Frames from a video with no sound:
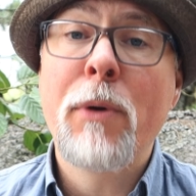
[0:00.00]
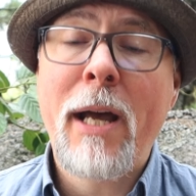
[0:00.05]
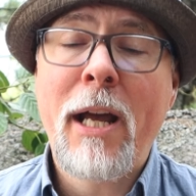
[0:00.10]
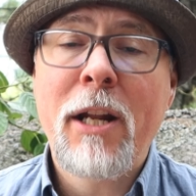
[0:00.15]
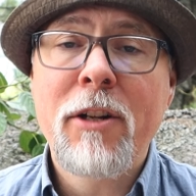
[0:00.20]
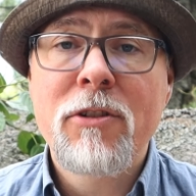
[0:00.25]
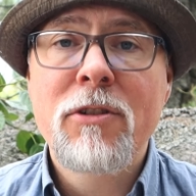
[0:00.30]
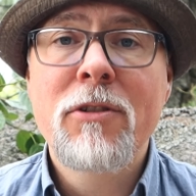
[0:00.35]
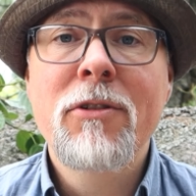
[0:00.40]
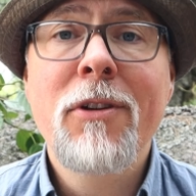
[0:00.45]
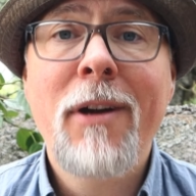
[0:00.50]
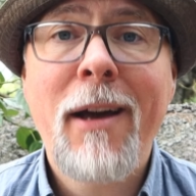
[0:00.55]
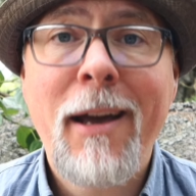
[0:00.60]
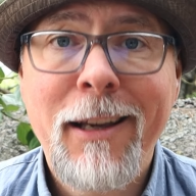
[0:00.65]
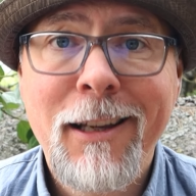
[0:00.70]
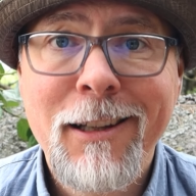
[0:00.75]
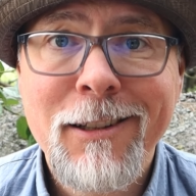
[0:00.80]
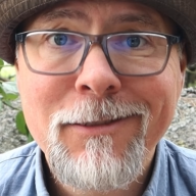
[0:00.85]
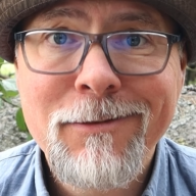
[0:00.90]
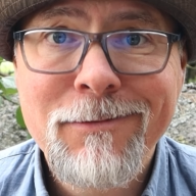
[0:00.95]
branch to
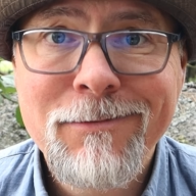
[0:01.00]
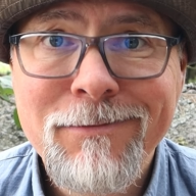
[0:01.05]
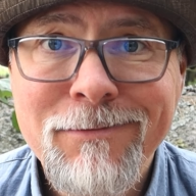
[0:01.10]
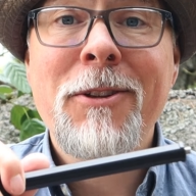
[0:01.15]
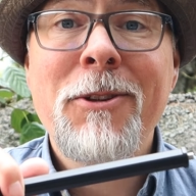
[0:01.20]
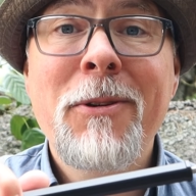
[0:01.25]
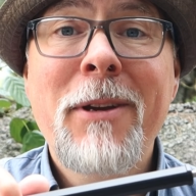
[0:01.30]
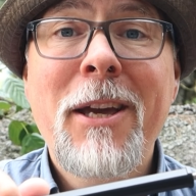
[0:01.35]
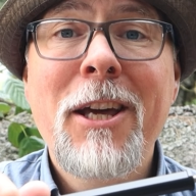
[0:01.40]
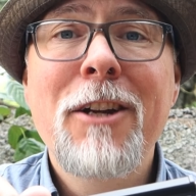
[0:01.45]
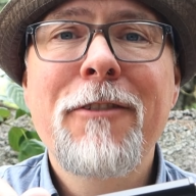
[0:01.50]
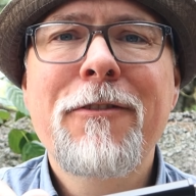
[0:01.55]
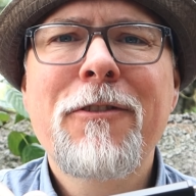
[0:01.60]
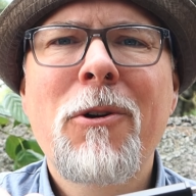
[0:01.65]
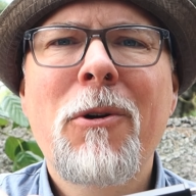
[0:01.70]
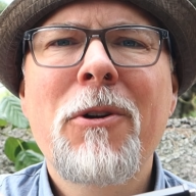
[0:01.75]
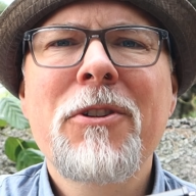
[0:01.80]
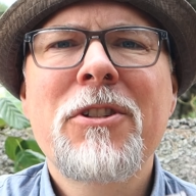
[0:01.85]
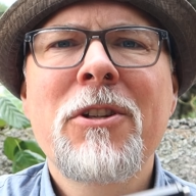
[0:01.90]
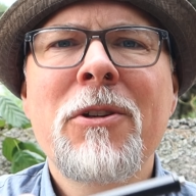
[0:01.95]
hang it. You can of
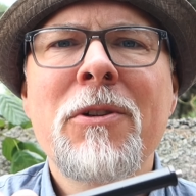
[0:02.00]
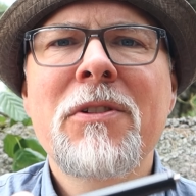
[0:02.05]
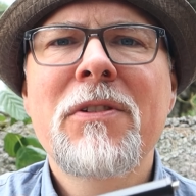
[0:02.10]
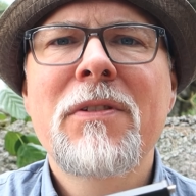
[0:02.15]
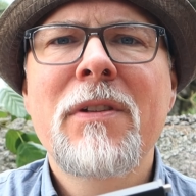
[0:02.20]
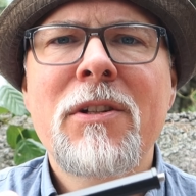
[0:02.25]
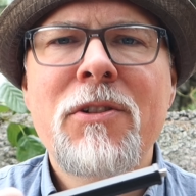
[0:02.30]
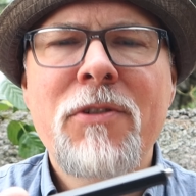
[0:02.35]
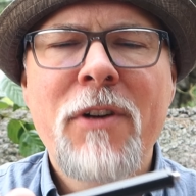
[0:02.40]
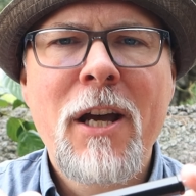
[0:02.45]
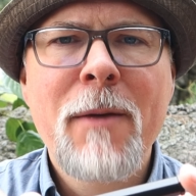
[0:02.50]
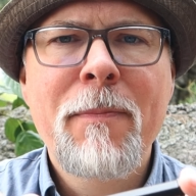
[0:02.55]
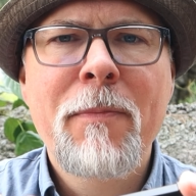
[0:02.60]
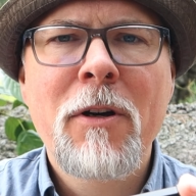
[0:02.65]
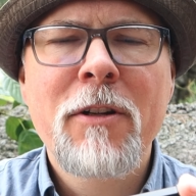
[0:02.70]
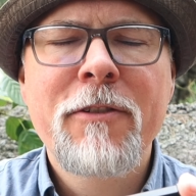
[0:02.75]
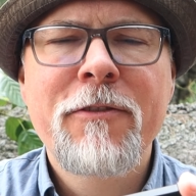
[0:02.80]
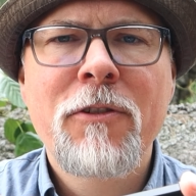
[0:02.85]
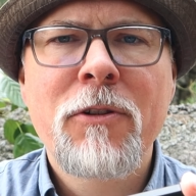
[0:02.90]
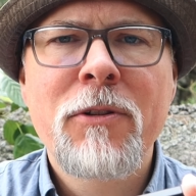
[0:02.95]
course use the
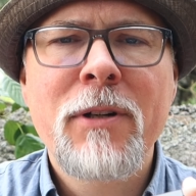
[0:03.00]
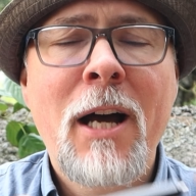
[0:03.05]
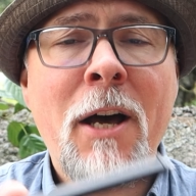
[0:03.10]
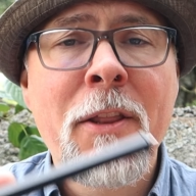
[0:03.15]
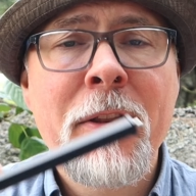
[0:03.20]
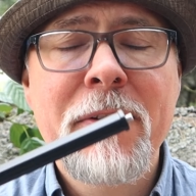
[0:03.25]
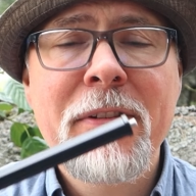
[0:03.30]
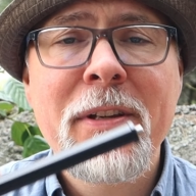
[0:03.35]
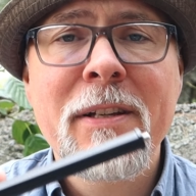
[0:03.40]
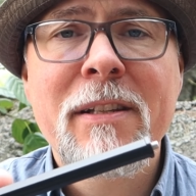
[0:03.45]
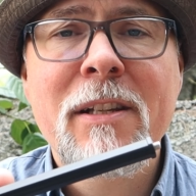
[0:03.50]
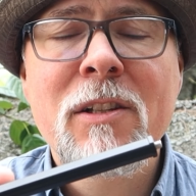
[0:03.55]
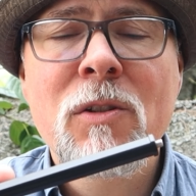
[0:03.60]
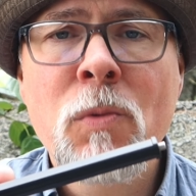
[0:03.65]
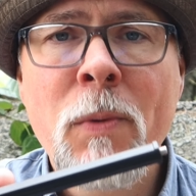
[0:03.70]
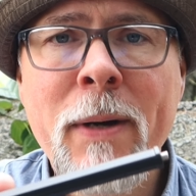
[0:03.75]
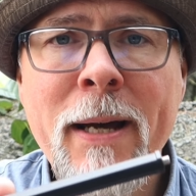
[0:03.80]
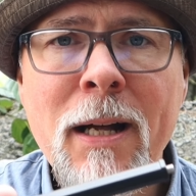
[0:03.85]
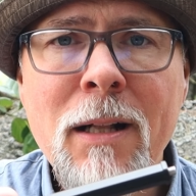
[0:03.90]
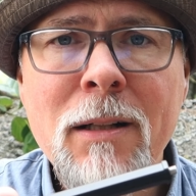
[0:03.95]
tripod for other things as
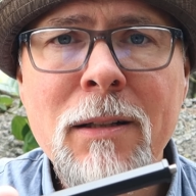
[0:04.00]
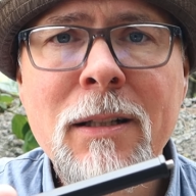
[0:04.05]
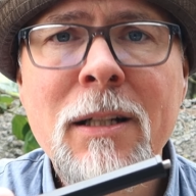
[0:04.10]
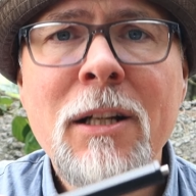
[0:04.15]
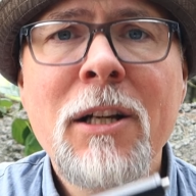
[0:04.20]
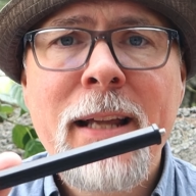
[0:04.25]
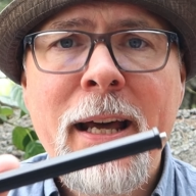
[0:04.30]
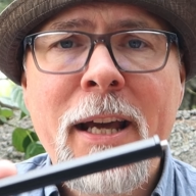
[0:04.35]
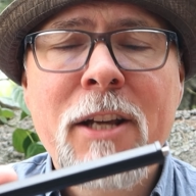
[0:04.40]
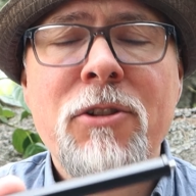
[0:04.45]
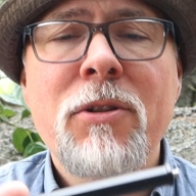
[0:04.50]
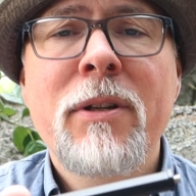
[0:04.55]
well, like